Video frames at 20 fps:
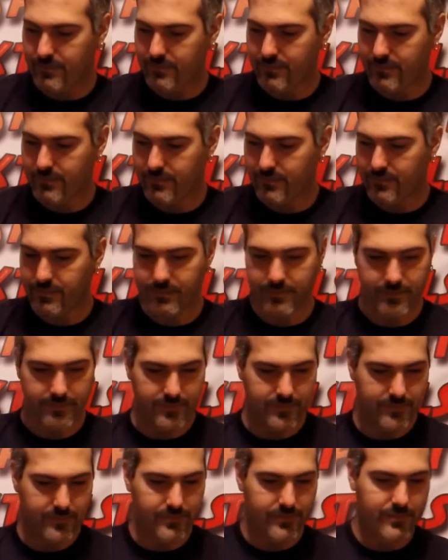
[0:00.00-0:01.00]
Then
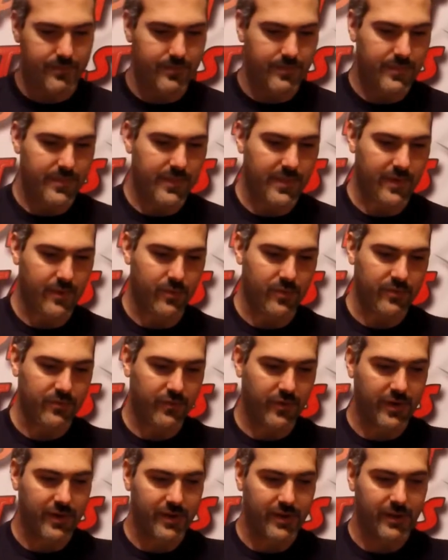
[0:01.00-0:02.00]
you want
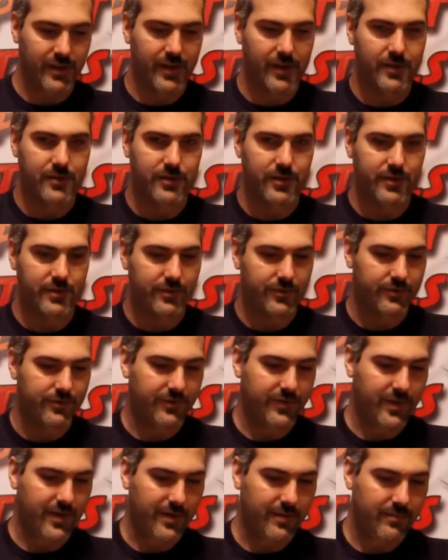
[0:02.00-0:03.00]
to try and layer that on
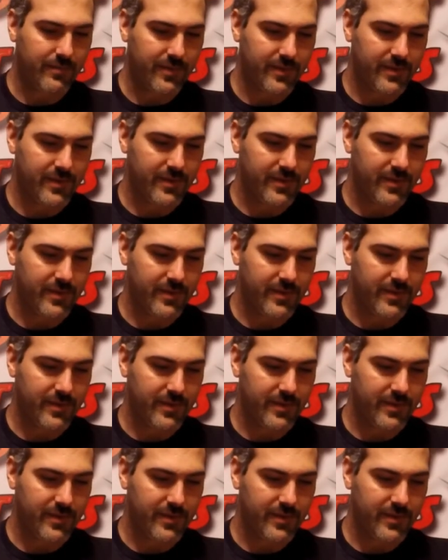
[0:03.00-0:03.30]
top.